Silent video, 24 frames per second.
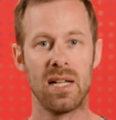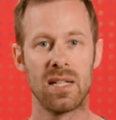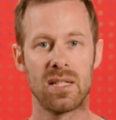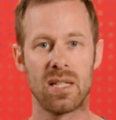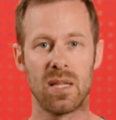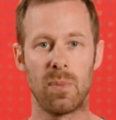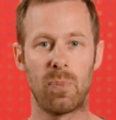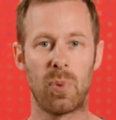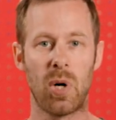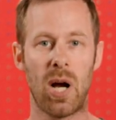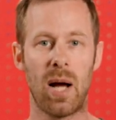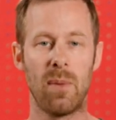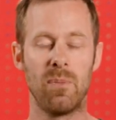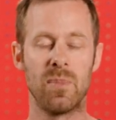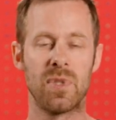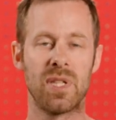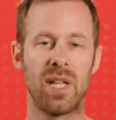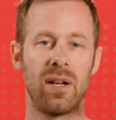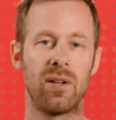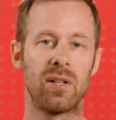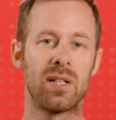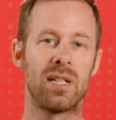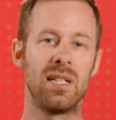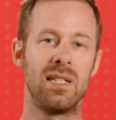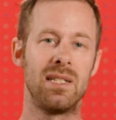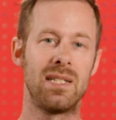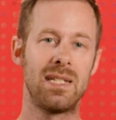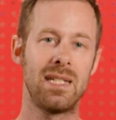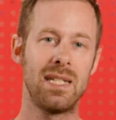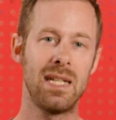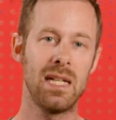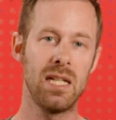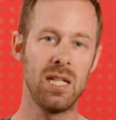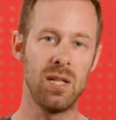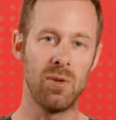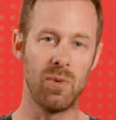to the problems that are
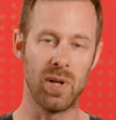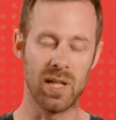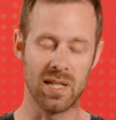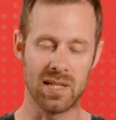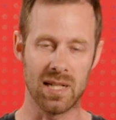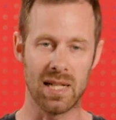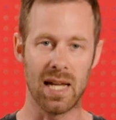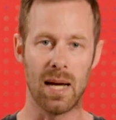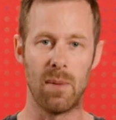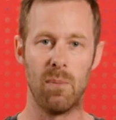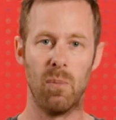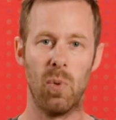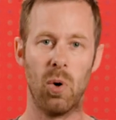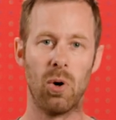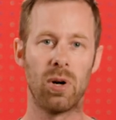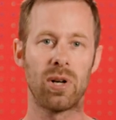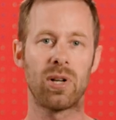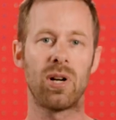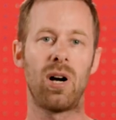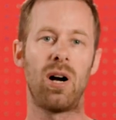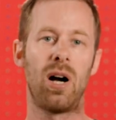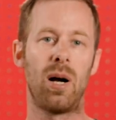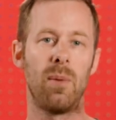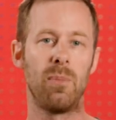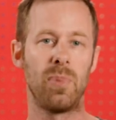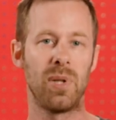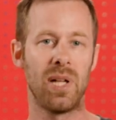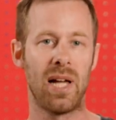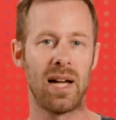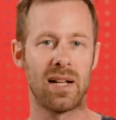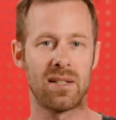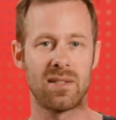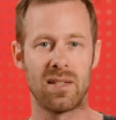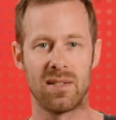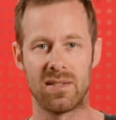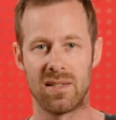continuing to get more
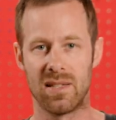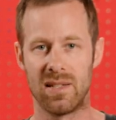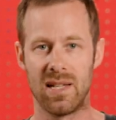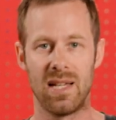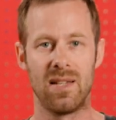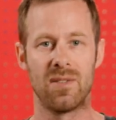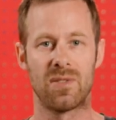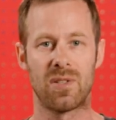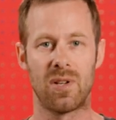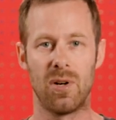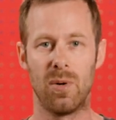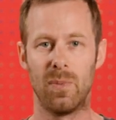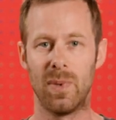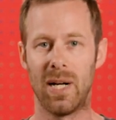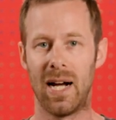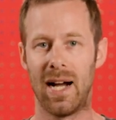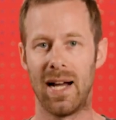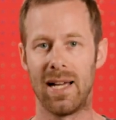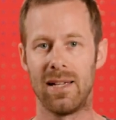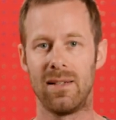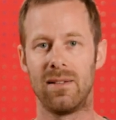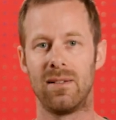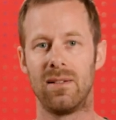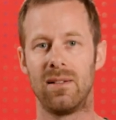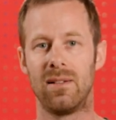complex as the days go by.